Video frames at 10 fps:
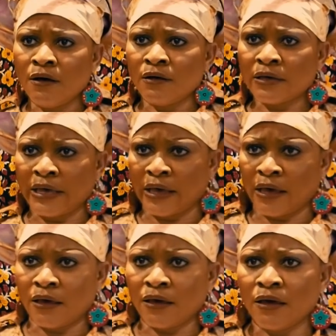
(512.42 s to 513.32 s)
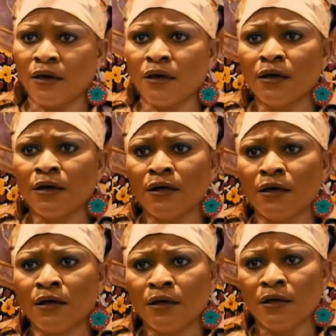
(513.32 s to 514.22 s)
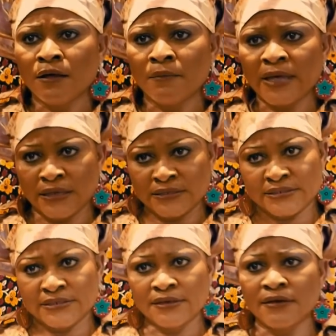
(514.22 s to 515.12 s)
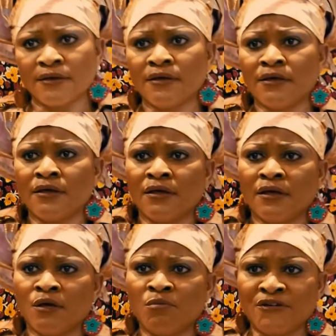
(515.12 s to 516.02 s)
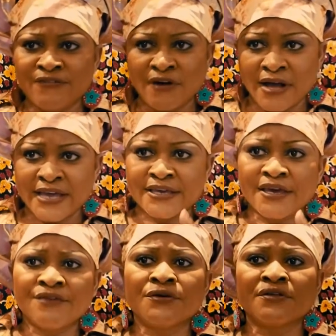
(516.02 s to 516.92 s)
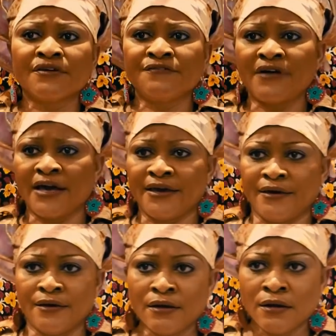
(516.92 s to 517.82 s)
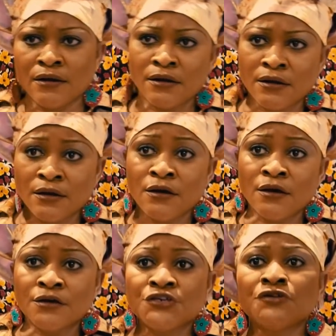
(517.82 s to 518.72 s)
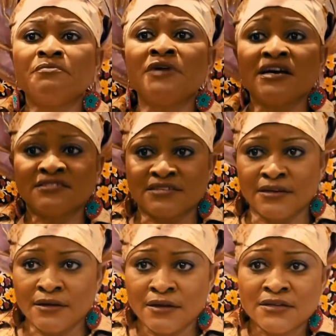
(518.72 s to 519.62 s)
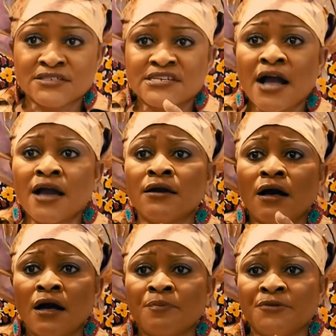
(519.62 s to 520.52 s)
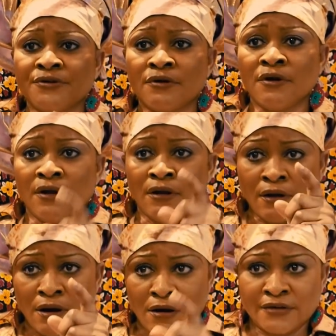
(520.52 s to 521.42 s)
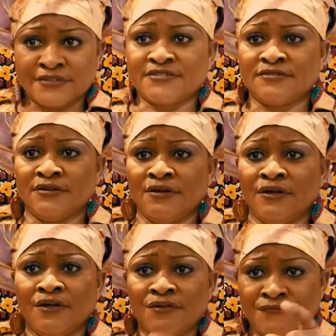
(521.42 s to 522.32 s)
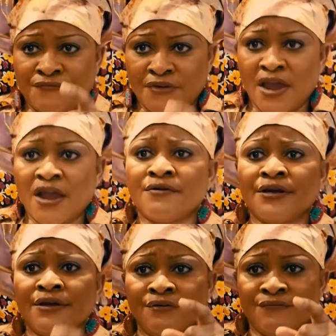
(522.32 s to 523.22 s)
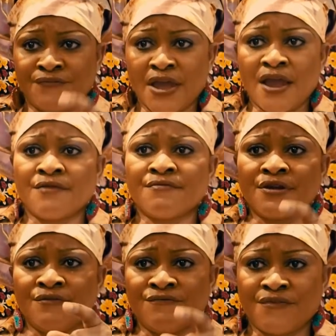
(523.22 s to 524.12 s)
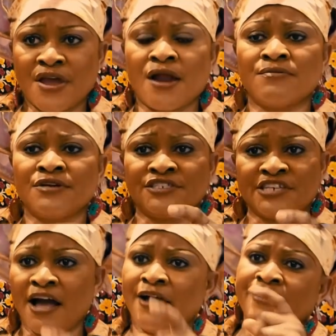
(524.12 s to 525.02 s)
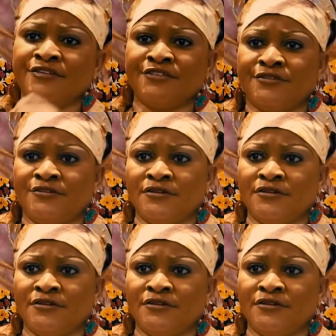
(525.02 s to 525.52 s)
"Okay, but before I give you the fire, you must tie up your horse very, very, very tight.